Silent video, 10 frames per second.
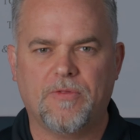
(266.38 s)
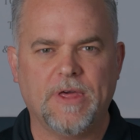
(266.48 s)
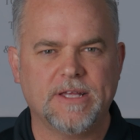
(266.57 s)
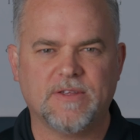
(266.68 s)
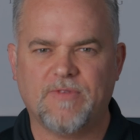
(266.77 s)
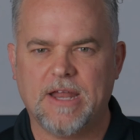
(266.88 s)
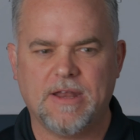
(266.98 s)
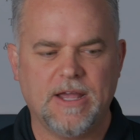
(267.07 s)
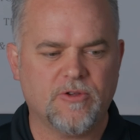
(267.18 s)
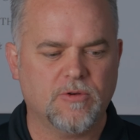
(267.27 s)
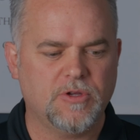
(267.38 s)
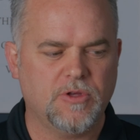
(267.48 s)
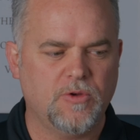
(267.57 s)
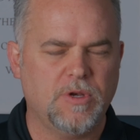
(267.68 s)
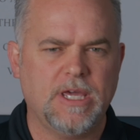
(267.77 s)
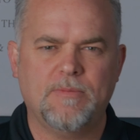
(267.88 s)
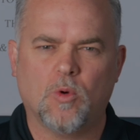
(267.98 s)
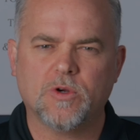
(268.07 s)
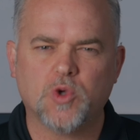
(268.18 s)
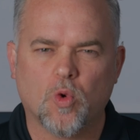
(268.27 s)
Things of that nature. Do you need
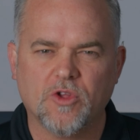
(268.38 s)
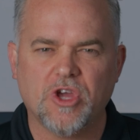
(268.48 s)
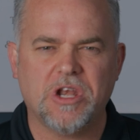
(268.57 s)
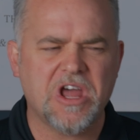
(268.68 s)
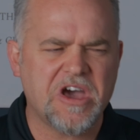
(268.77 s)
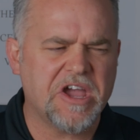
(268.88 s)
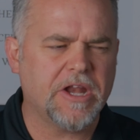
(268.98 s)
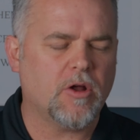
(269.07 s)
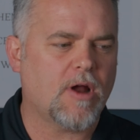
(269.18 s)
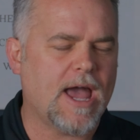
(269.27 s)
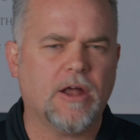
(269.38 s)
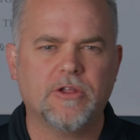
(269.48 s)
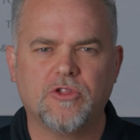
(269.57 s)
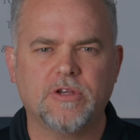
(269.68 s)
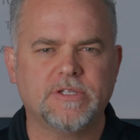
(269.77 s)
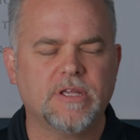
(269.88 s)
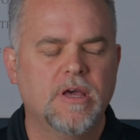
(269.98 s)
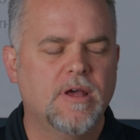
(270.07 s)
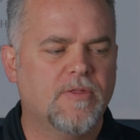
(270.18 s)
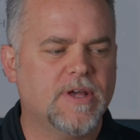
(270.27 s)
more storage at night or outages?
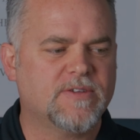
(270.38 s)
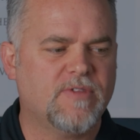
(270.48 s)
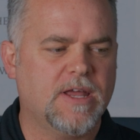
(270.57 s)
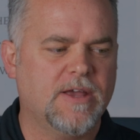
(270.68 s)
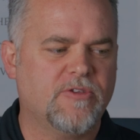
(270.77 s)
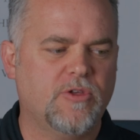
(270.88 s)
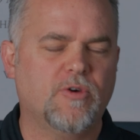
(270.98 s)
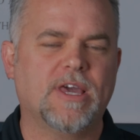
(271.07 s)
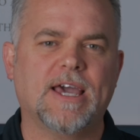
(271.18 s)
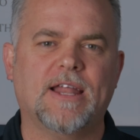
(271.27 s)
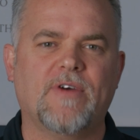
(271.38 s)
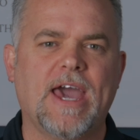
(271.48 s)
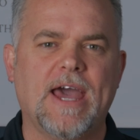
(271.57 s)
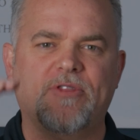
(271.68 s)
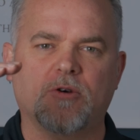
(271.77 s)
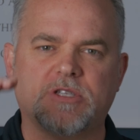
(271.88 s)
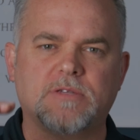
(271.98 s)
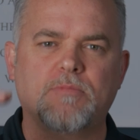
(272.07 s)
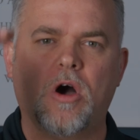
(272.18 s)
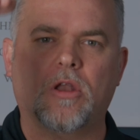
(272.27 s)
Things of that nature. You can kind of add those
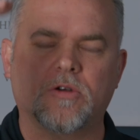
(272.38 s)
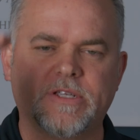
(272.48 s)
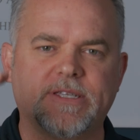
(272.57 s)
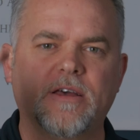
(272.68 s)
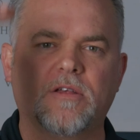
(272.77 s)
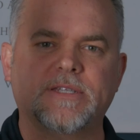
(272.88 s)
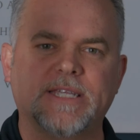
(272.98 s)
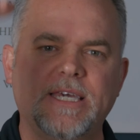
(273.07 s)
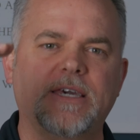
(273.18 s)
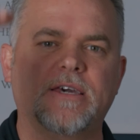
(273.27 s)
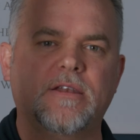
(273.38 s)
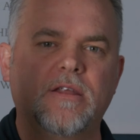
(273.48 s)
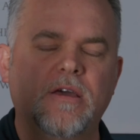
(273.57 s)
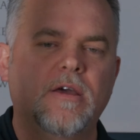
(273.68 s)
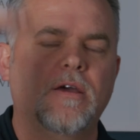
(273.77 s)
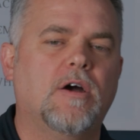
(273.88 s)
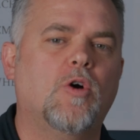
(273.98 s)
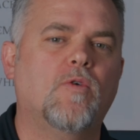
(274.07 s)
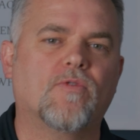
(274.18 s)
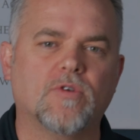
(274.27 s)
smaller cells in
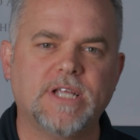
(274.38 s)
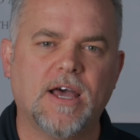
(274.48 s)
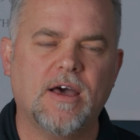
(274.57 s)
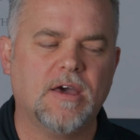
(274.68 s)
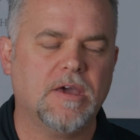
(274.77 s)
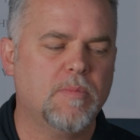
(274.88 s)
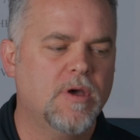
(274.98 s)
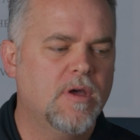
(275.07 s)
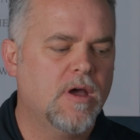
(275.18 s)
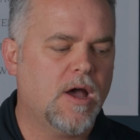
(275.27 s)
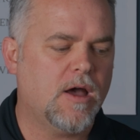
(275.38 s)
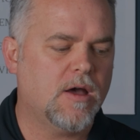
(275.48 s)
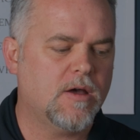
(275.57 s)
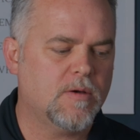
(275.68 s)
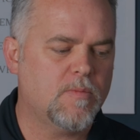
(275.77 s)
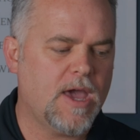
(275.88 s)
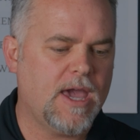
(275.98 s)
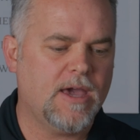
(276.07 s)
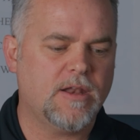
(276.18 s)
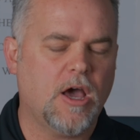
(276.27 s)
over time
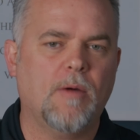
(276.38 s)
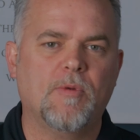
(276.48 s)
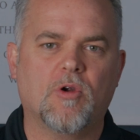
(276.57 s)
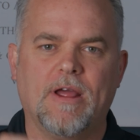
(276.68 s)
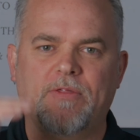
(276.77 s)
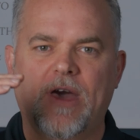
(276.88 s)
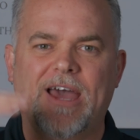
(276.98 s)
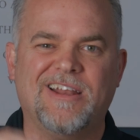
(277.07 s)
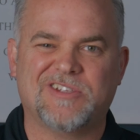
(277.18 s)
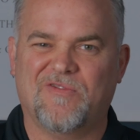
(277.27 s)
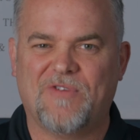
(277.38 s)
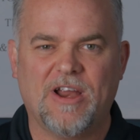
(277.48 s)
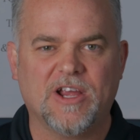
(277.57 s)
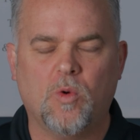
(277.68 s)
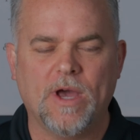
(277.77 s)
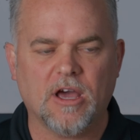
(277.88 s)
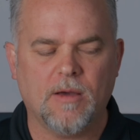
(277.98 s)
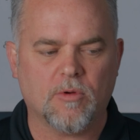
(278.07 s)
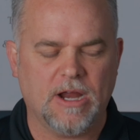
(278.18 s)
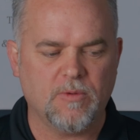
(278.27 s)
and upgrade that, and it's a very quick
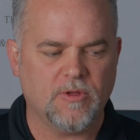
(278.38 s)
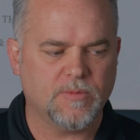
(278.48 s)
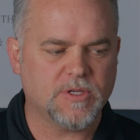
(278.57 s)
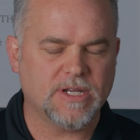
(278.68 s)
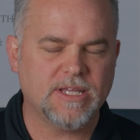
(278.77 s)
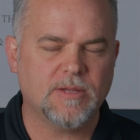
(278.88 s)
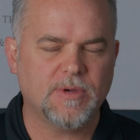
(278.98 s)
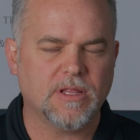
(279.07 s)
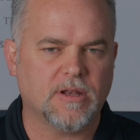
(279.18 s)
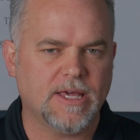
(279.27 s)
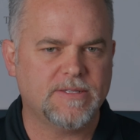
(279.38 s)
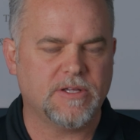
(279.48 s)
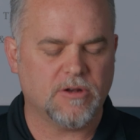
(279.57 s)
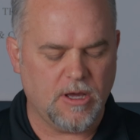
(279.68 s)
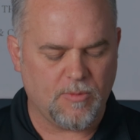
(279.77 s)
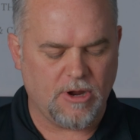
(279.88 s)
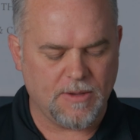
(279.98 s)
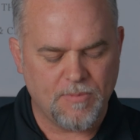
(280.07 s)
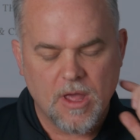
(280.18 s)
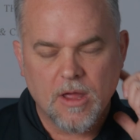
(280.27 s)
upgrade with them. So they tend to be a little easier to upgrade.
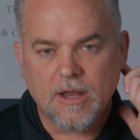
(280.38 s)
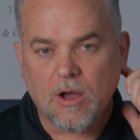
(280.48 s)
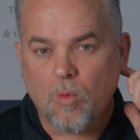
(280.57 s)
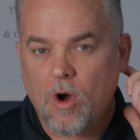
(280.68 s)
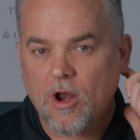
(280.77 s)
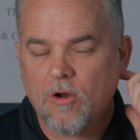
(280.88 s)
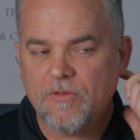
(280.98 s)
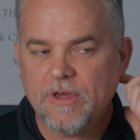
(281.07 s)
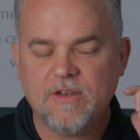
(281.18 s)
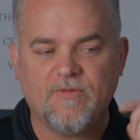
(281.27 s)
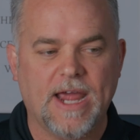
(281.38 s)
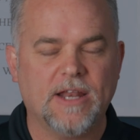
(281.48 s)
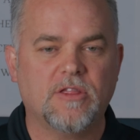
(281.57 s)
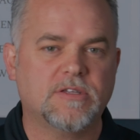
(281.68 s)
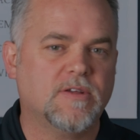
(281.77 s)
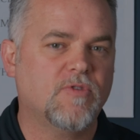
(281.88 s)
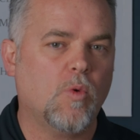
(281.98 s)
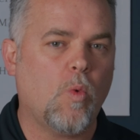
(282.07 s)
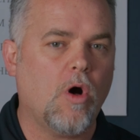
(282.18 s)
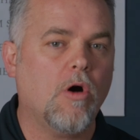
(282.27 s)
Now, what are the advantages of the
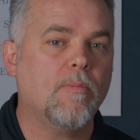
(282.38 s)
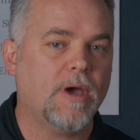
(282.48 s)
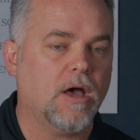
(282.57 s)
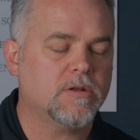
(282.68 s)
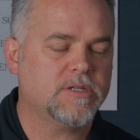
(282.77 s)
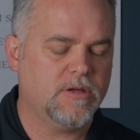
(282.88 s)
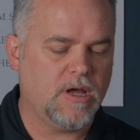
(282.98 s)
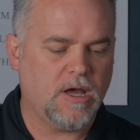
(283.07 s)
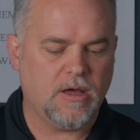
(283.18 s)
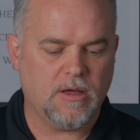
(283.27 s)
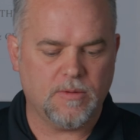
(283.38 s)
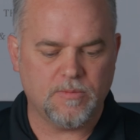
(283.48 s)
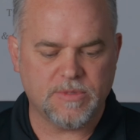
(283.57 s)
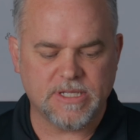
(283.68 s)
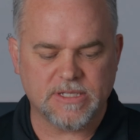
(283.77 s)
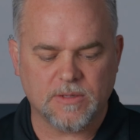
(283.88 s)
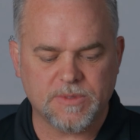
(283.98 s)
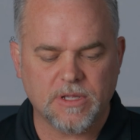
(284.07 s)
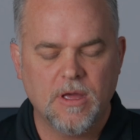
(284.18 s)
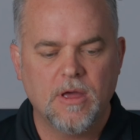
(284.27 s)
wall mount
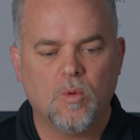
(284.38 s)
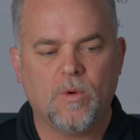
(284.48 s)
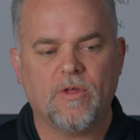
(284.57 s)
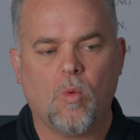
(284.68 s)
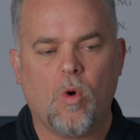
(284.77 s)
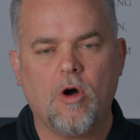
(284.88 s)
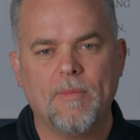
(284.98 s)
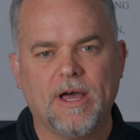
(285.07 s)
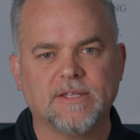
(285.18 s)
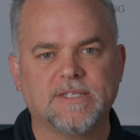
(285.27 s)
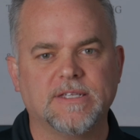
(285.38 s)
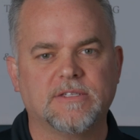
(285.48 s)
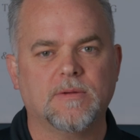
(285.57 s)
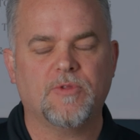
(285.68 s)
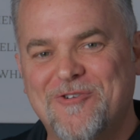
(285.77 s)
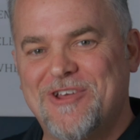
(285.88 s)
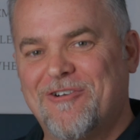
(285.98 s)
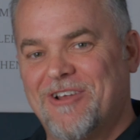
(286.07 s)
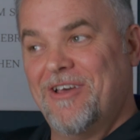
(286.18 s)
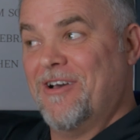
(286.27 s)
systems? With a wall mount system, they're
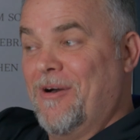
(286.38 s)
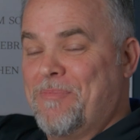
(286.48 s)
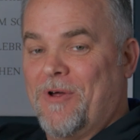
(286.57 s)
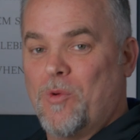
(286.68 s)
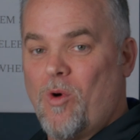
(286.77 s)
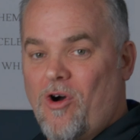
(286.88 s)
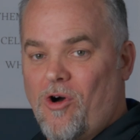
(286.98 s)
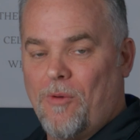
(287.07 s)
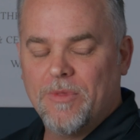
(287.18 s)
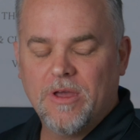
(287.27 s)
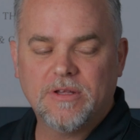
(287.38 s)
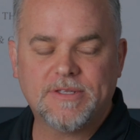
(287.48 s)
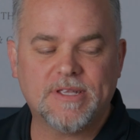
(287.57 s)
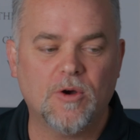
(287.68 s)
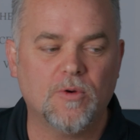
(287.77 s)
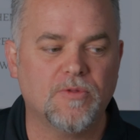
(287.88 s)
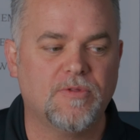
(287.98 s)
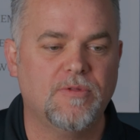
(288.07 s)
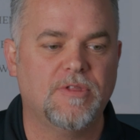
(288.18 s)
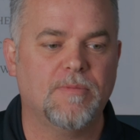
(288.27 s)
generally up on the wall. So
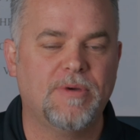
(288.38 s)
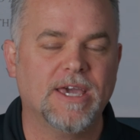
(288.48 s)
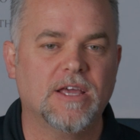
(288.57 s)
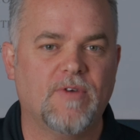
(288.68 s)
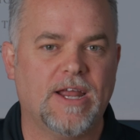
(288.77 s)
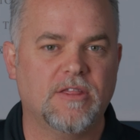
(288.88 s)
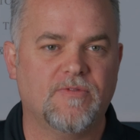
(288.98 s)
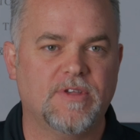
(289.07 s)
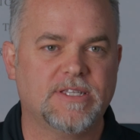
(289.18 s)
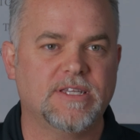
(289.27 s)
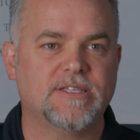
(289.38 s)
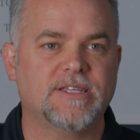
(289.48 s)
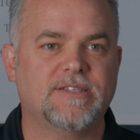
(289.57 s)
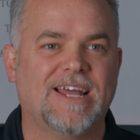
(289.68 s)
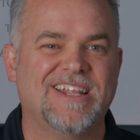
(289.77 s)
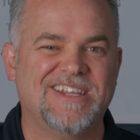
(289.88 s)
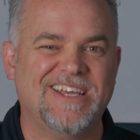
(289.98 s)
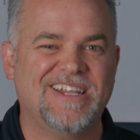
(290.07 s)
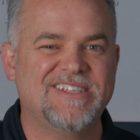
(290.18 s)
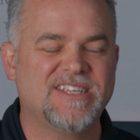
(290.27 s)
the big advantage of this is that
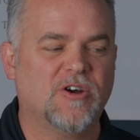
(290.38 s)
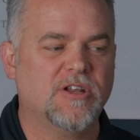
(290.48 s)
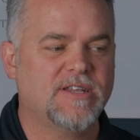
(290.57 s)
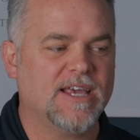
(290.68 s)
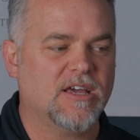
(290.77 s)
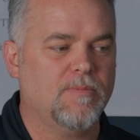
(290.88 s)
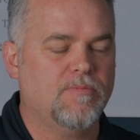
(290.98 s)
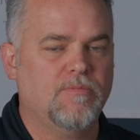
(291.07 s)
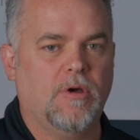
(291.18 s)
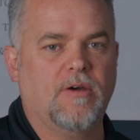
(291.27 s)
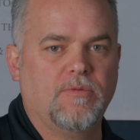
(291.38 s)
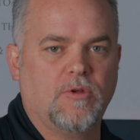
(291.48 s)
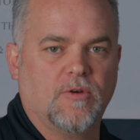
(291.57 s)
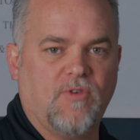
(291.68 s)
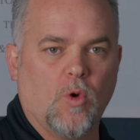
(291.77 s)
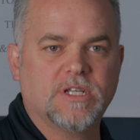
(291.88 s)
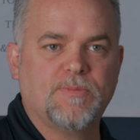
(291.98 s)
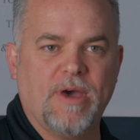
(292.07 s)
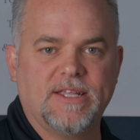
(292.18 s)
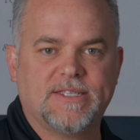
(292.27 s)
it isn't going to take up your floor
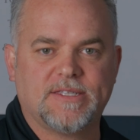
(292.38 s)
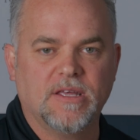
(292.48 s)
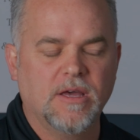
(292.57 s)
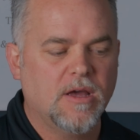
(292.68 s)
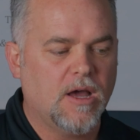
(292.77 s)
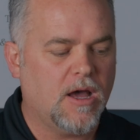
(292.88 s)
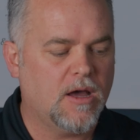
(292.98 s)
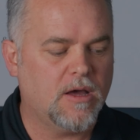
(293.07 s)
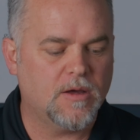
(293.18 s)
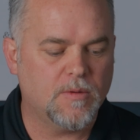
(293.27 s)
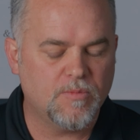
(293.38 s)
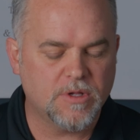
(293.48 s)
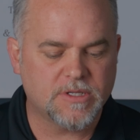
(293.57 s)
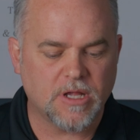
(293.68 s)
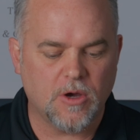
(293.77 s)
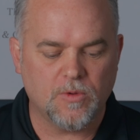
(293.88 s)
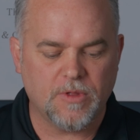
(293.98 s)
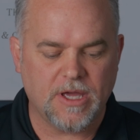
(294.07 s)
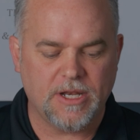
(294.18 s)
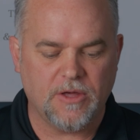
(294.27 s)
space. So
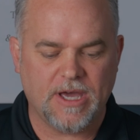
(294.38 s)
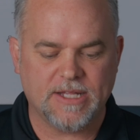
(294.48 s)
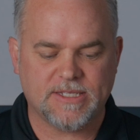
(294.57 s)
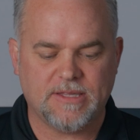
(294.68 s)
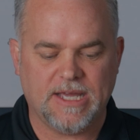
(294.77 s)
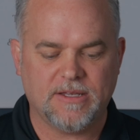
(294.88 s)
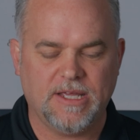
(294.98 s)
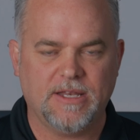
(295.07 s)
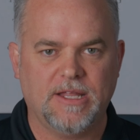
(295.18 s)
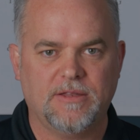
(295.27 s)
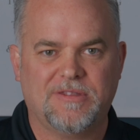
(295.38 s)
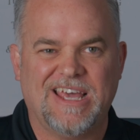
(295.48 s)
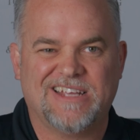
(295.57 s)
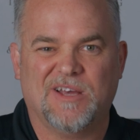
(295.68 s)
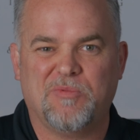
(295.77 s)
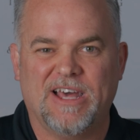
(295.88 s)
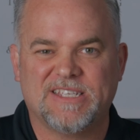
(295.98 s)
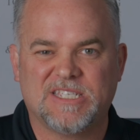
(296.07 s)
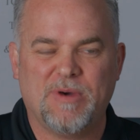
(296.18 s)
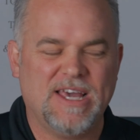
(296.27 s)
that it takes up
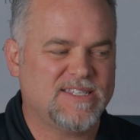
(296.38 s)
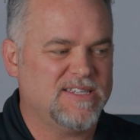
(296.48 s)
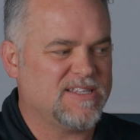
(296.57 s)
less space.